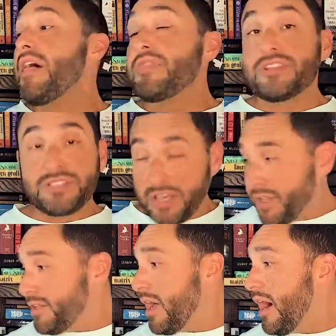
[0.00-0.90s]
The
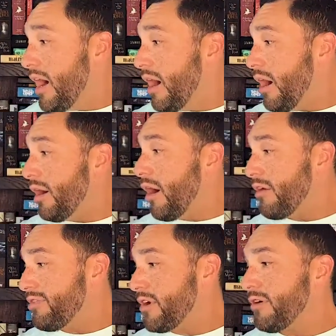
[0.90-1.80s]
second
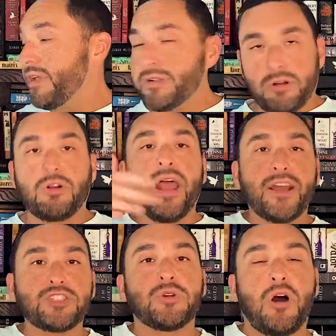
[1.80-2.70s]
Arthurian or
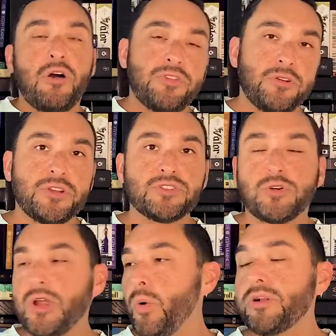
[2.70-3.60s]
extra Arthurian
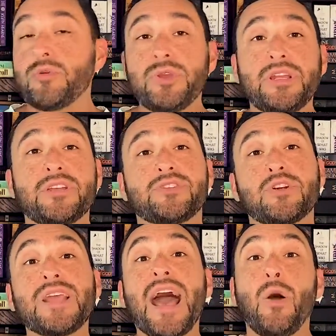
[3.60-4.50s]
story I want to read is
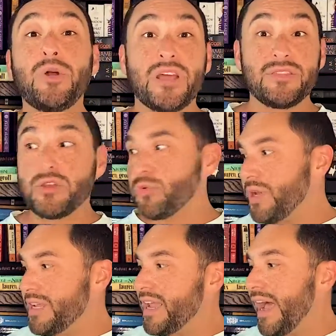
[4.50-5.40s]
Sir Gawain and the
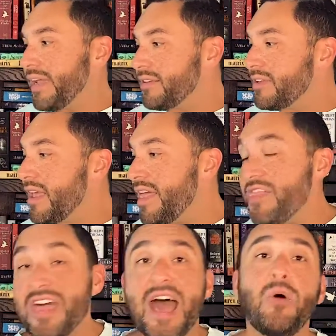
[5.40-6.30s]
Green Knight.
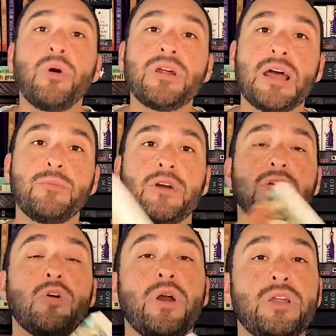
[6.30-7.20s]
That one I'm going to
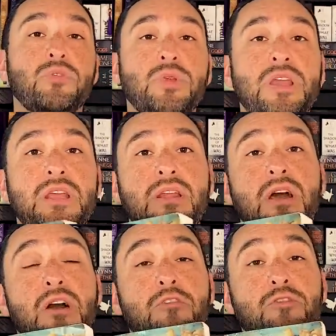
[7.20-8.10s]
go ahead and read
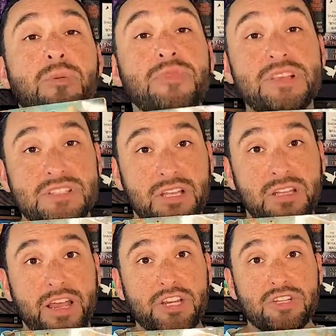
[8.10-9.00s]
from this
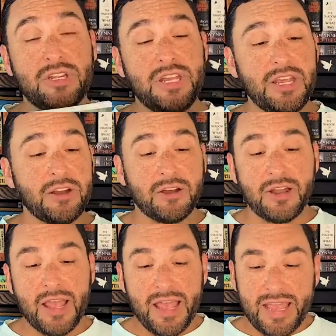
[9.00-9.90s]
collection here.
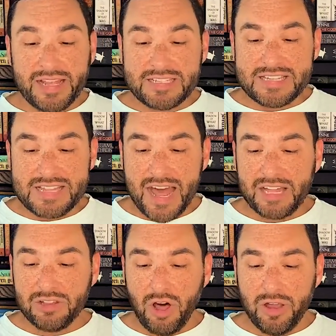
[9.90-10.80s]
It's
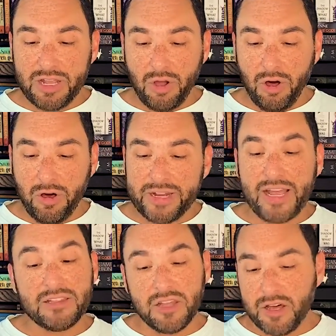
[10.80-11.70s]
not long at all, and I
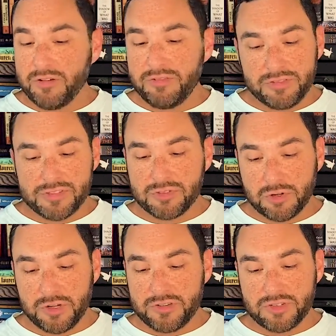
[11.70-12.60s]
love the
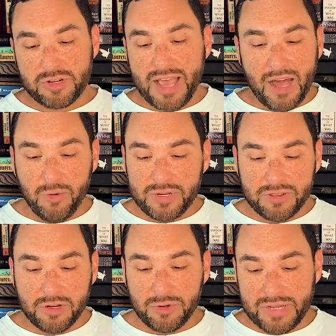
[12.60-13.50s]
story of Sir Gawain and
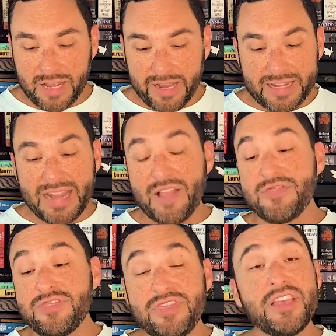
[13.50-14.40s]
the Green Knight. And
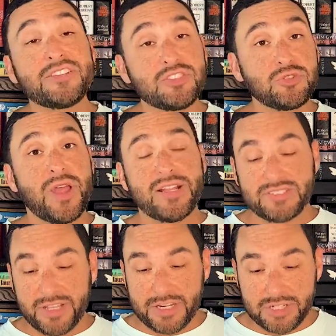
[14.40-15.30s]
in this
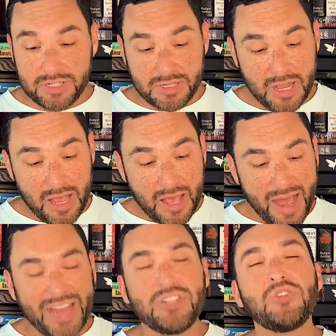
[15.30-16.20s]
translation,
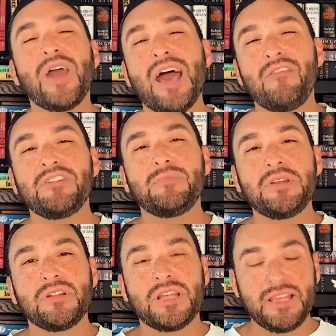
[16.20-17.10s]
I do have it in
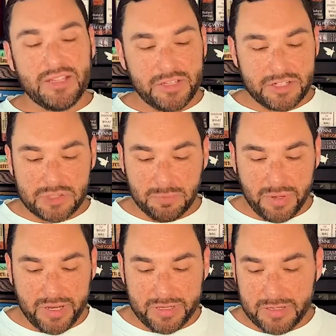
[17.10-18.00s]
Middle English,
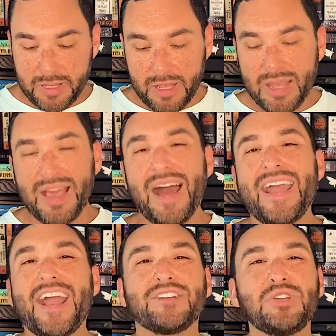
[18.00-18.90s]
but I
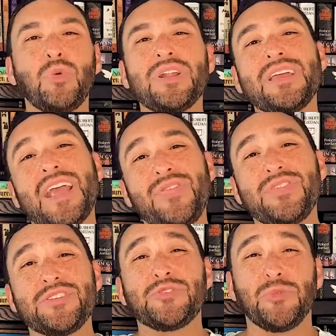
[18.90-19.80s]
actually want to get
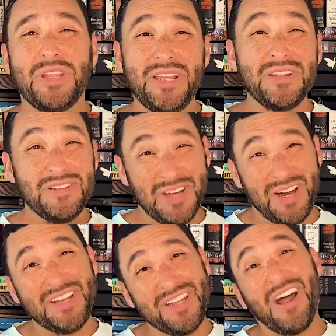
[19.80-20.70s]
this reading
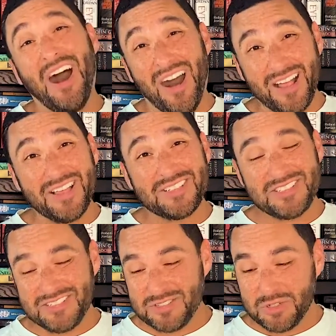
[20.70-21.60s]
done in
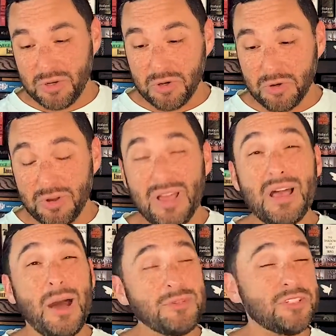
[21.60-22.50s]
August, so
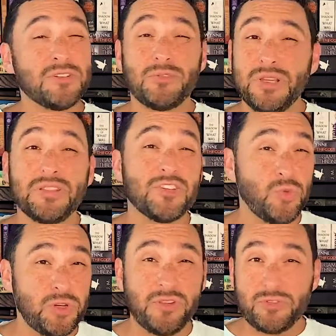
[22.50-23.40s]
I'm just going to read this
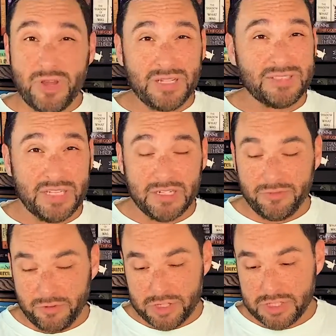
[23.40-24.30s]
one in the translated
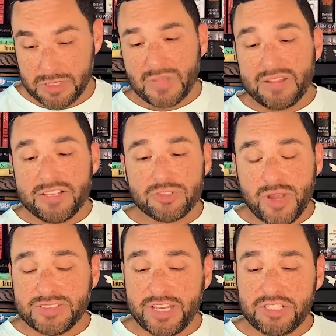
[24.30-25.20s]
version. This
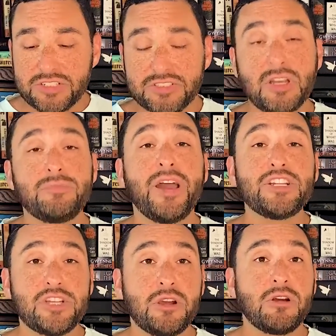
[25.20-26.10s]
translation is done by
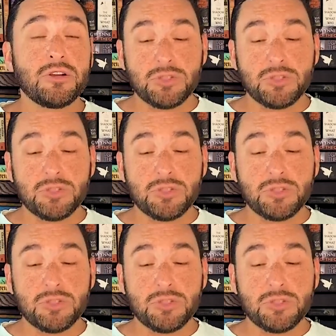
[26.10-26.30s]
J.R.R.